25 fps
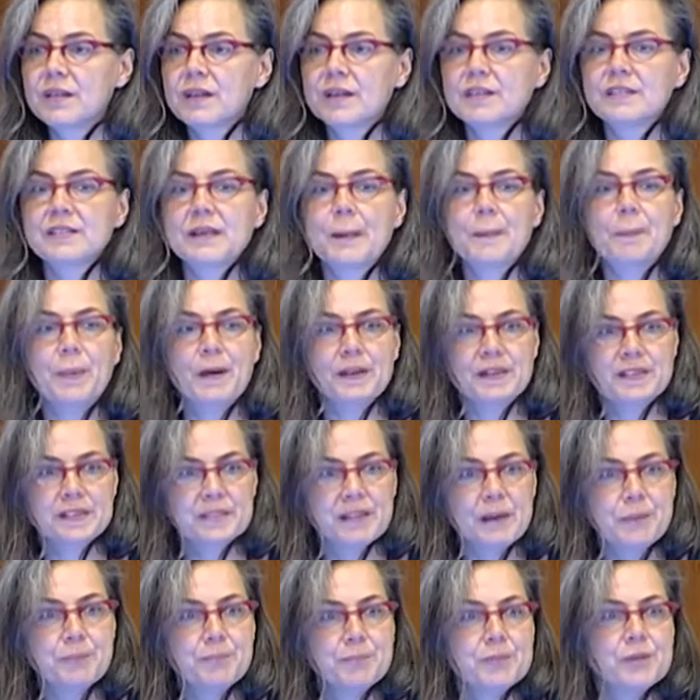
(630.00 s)
step by
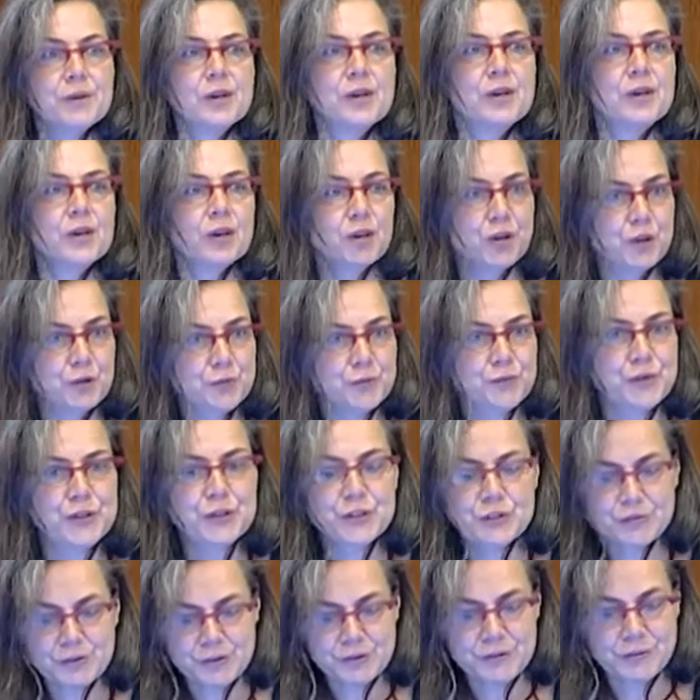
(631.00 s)
step, go
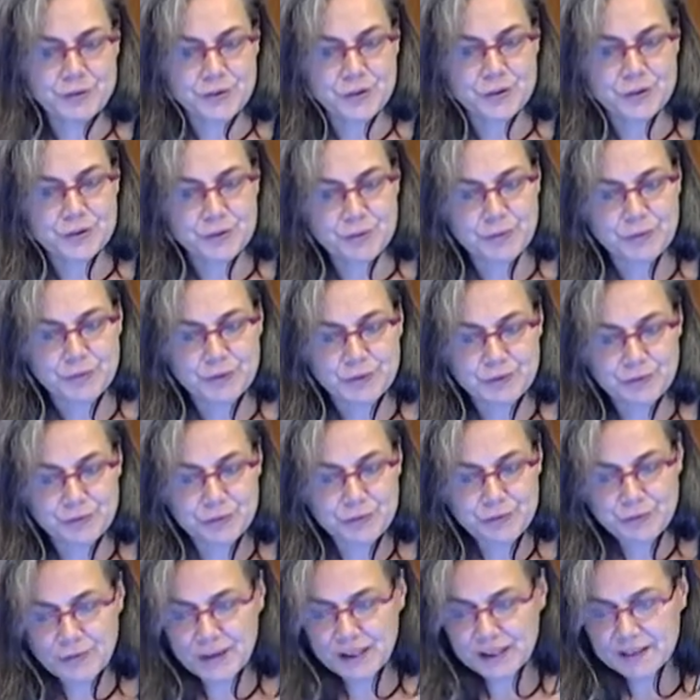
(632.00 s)
further and further and
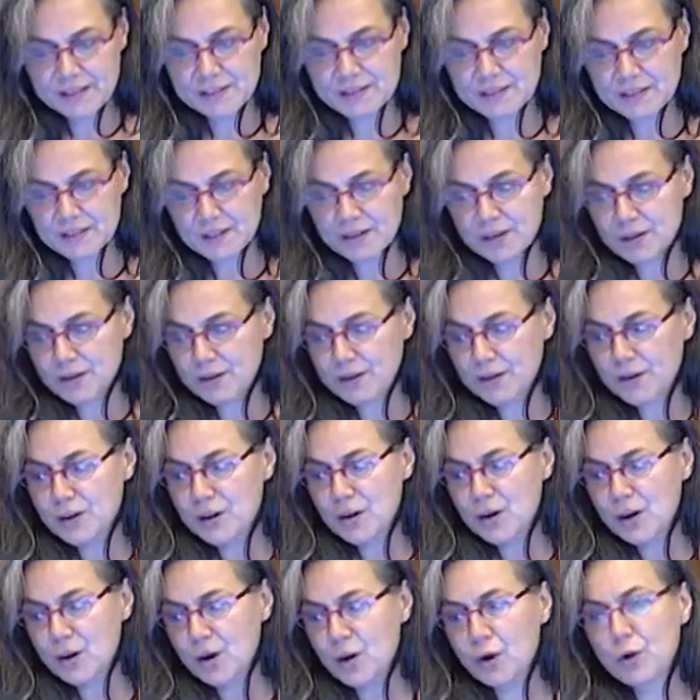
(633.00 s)
reflect uh,
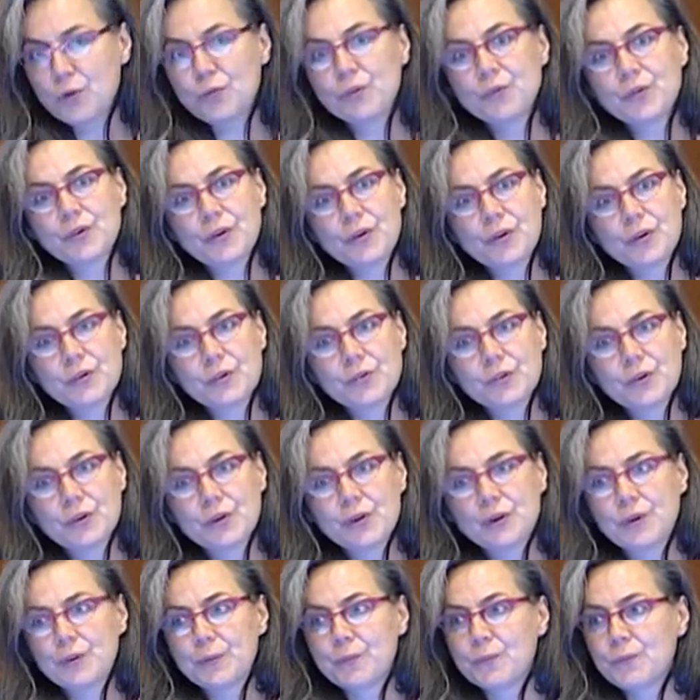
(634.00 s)
on, on,
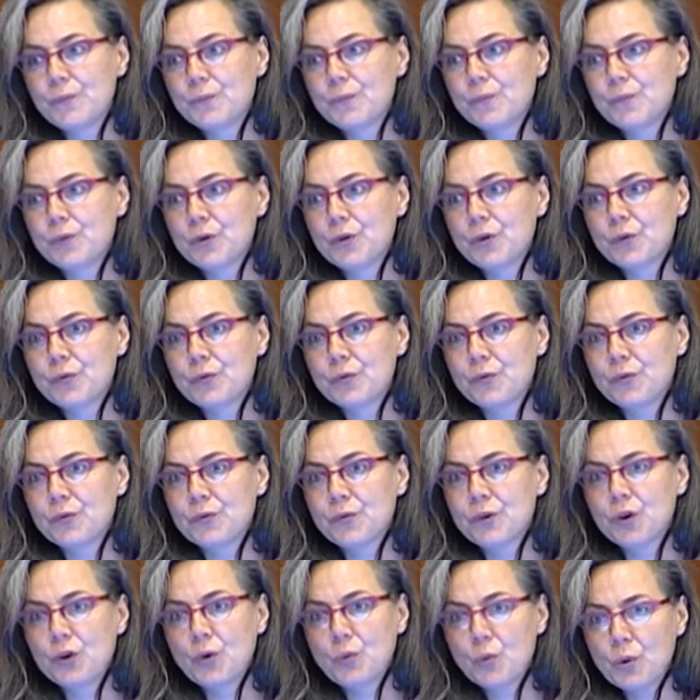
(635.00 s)
um, on
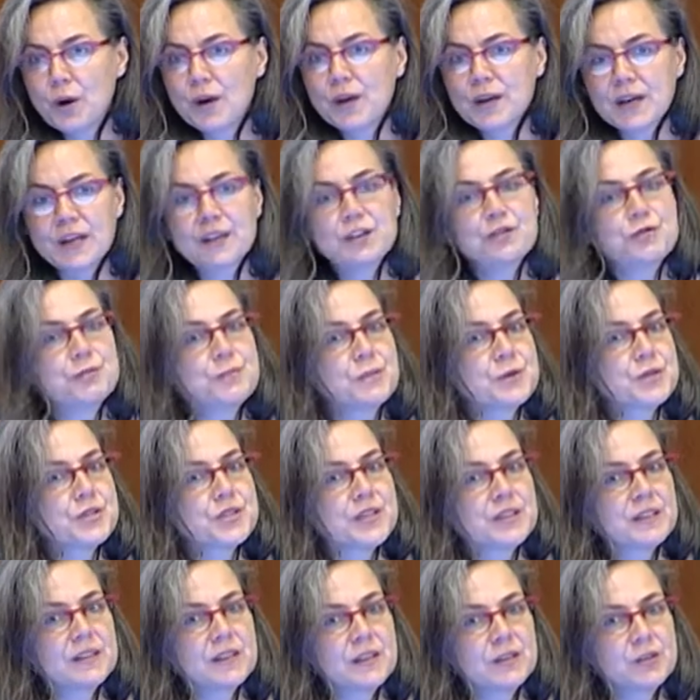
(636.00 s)
what kind of
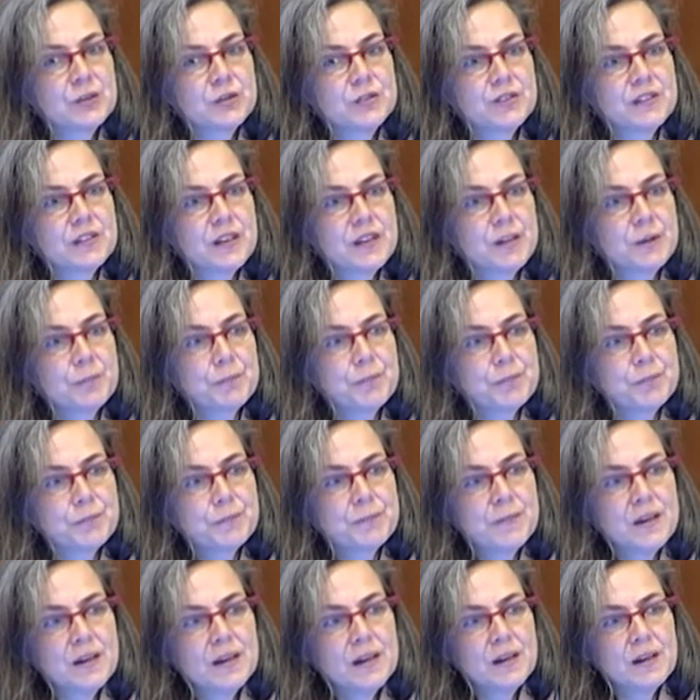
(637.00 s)
project they could set up.
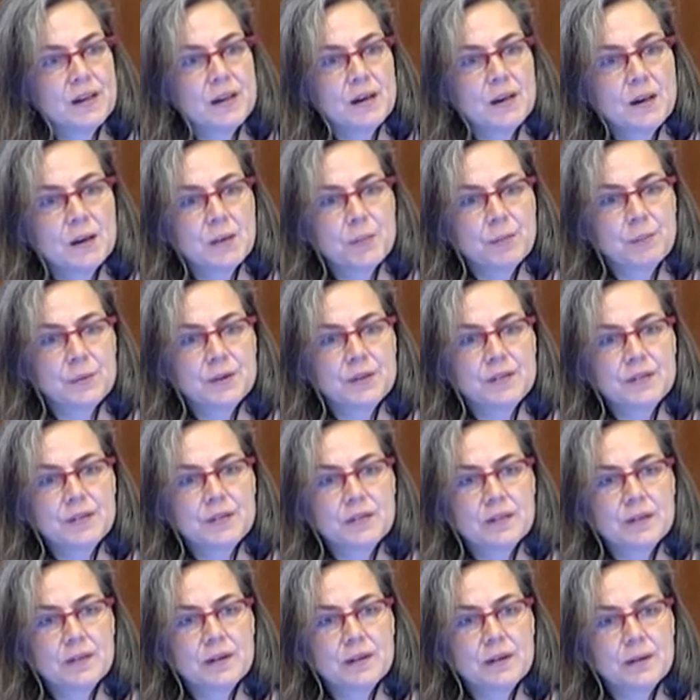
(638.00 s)
But
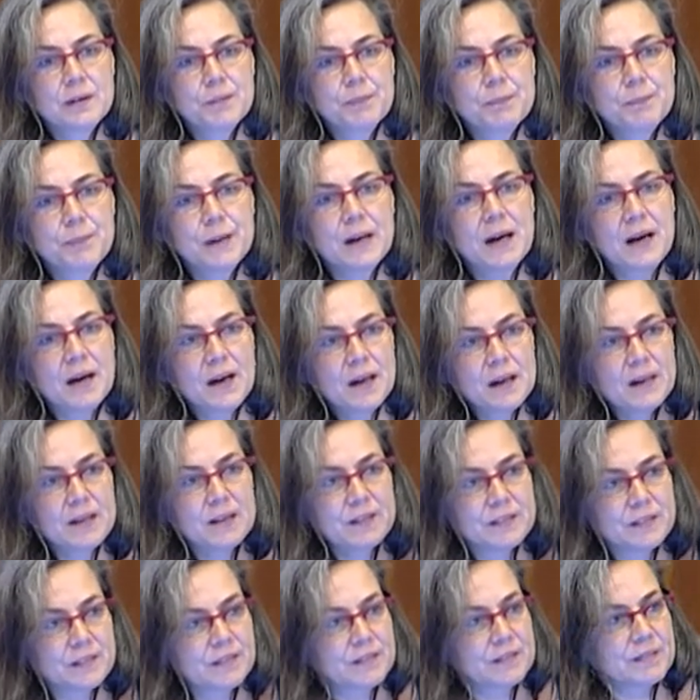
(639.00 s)

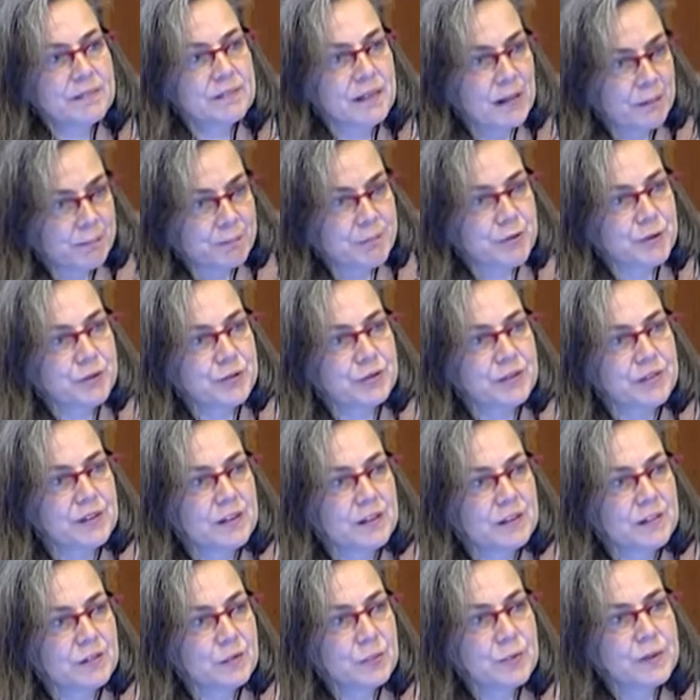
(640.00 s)
behind that
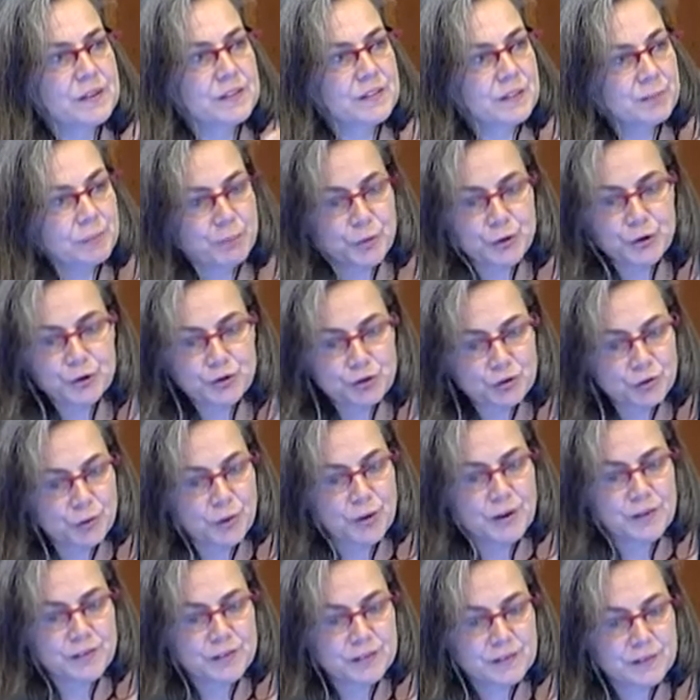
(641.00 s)
process, what is important to
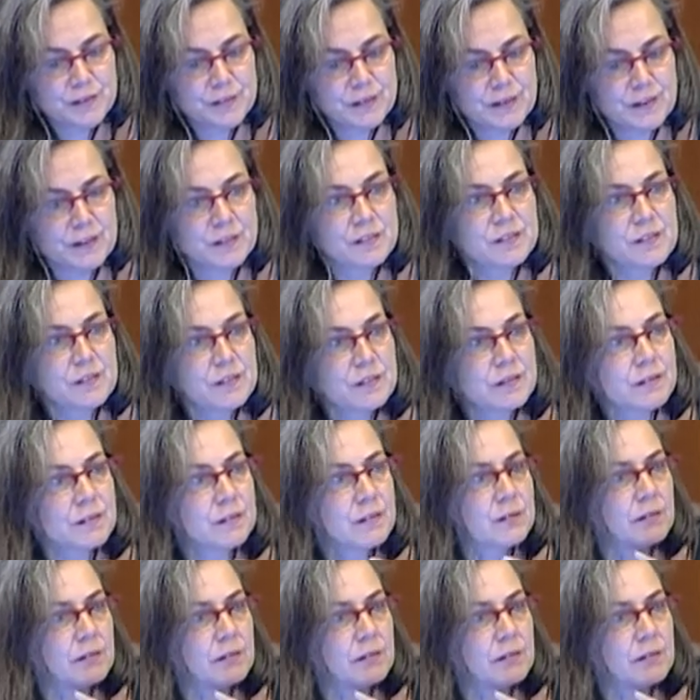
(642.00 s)
us is